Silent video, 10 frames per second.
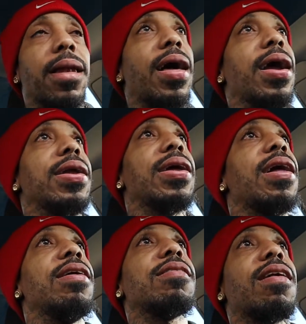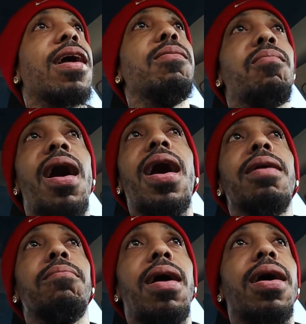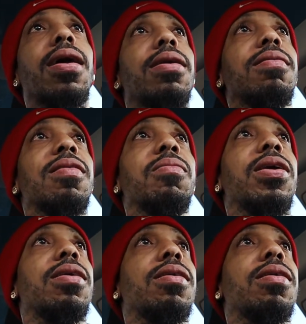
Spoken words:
Like, that is, like, mind-boggling to me.